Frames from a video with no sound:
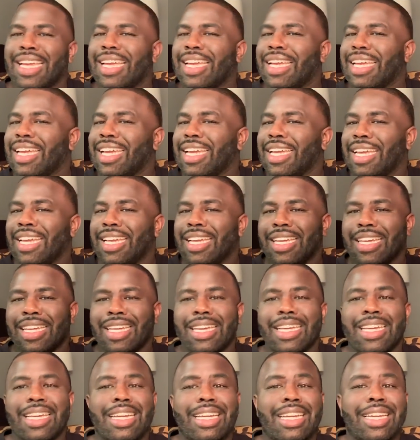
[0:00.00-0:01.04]

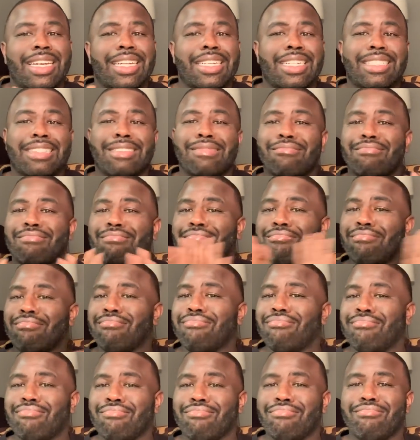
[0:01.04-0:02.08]

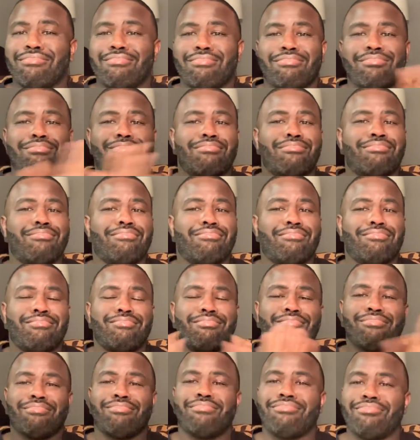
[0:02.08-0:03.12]

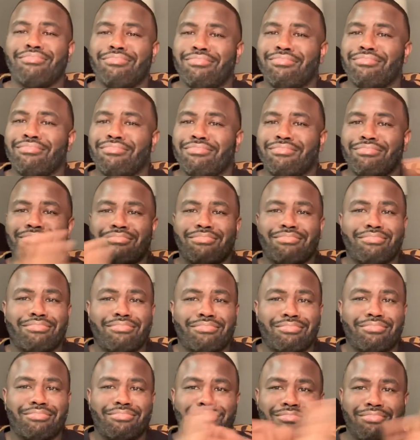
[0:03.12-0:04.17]

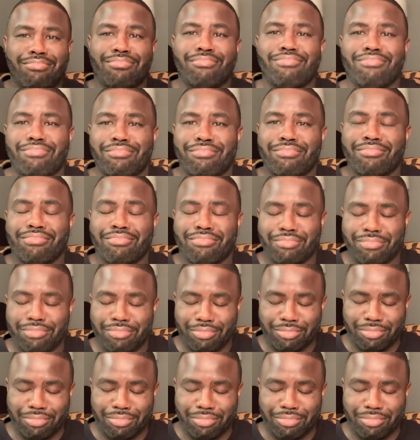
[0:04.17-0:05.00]
Nothing is said.